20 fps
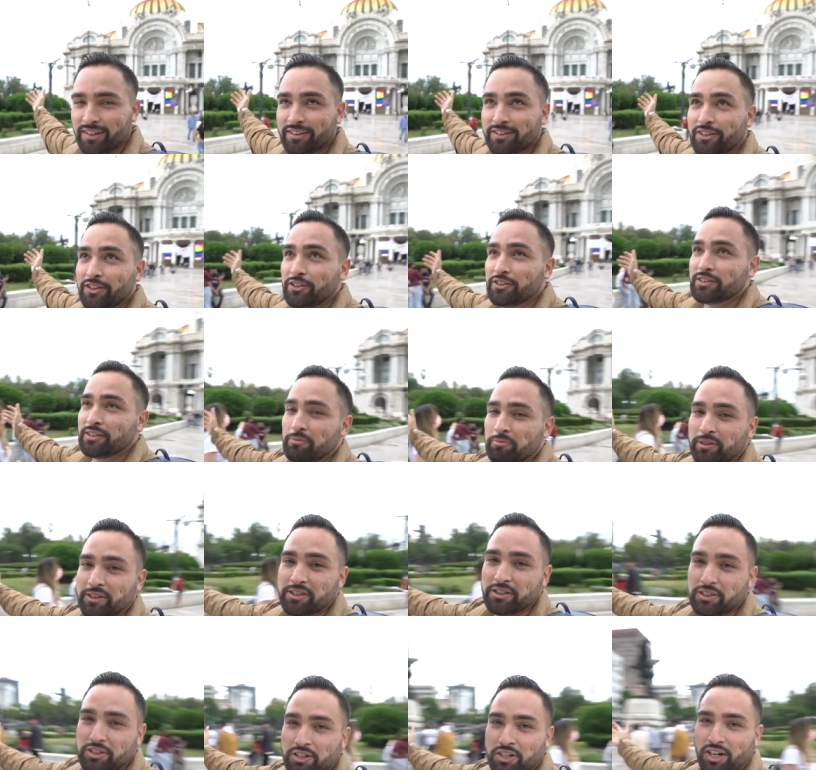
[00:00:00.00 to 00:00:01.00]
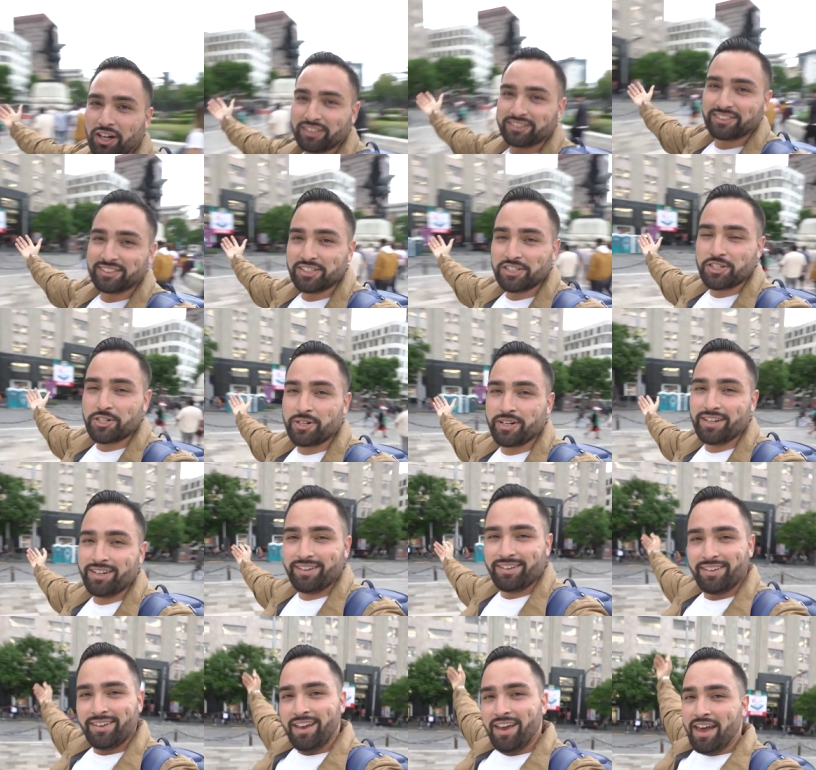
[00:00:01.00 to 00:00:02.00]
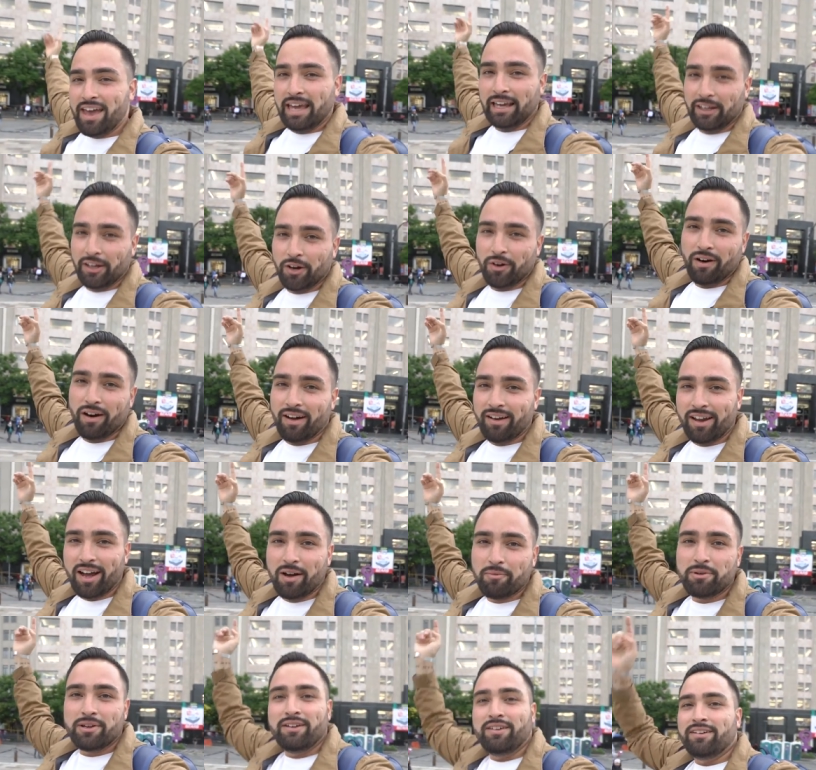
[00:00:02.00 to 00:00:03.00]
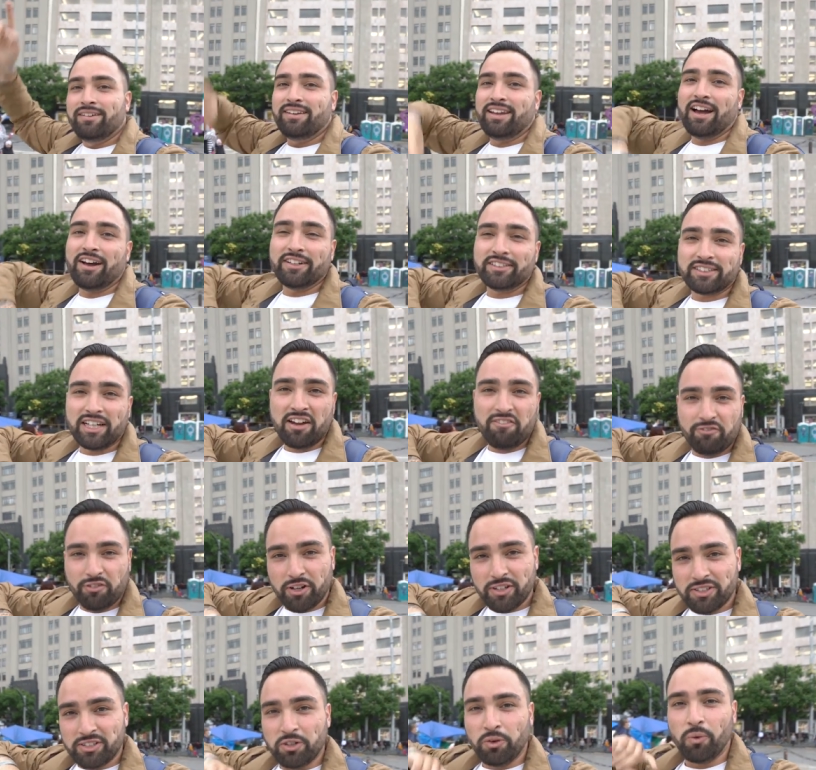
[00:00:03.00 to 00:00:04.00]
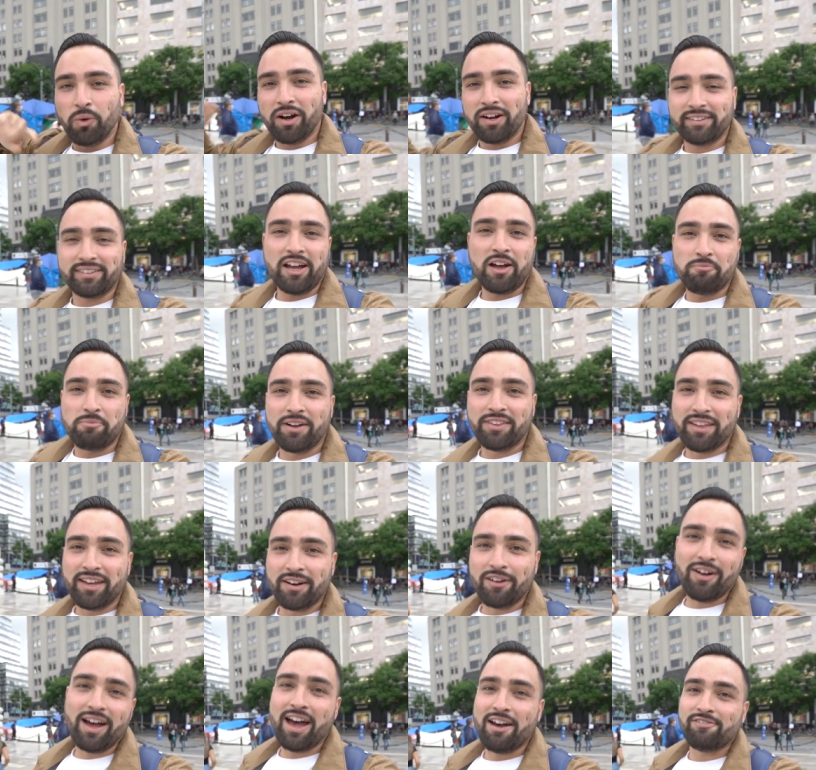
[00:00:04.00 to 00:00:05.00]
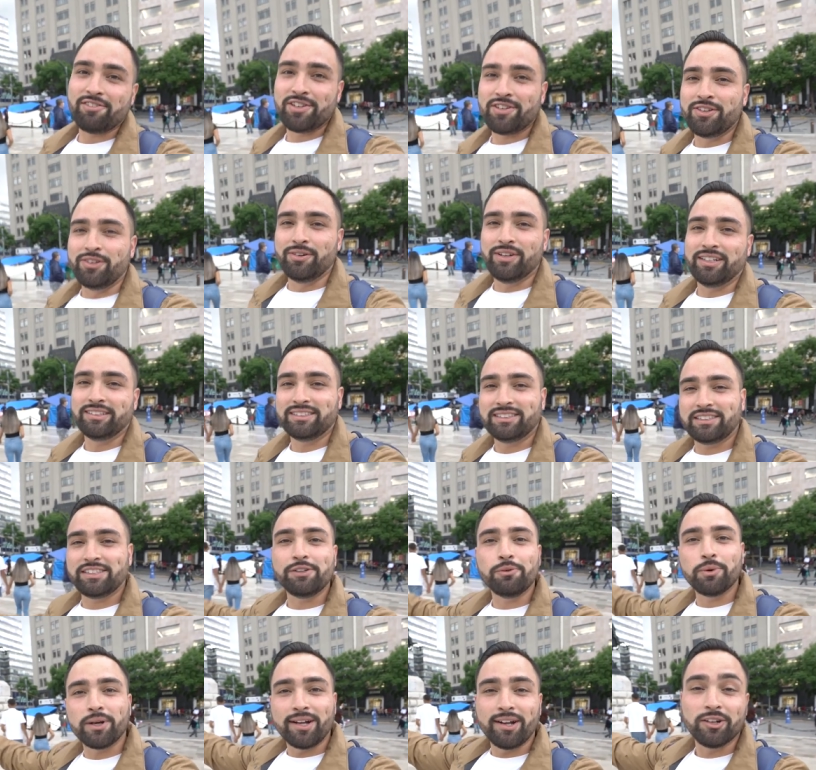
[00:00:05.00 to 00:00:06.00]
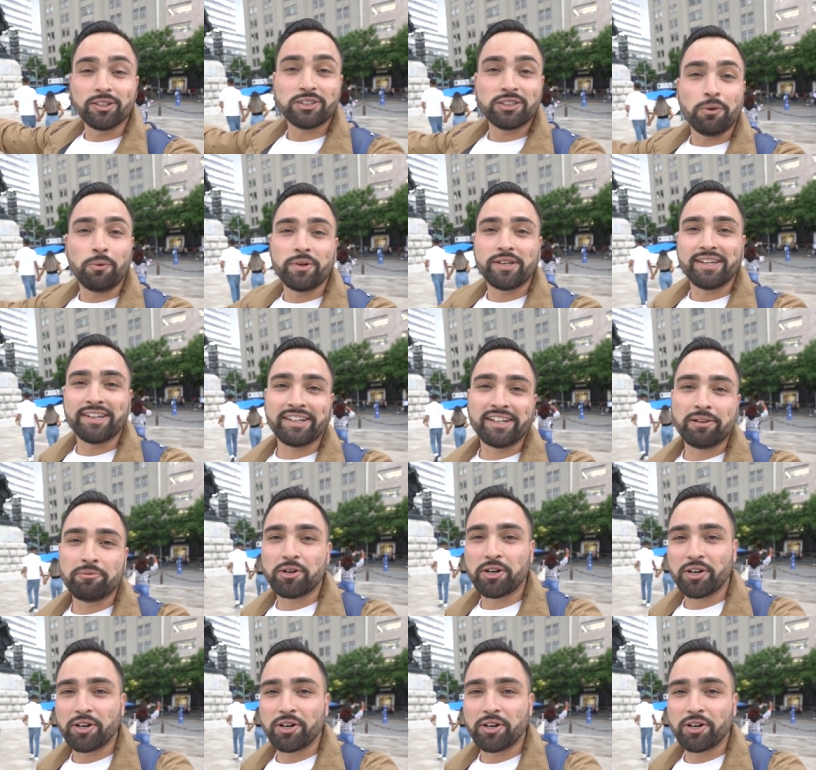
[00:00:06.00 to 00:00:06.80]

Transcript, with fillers: So you simply just cross the street and go on up. Now it's time for us to walk down Madero Avenue and see what else we can come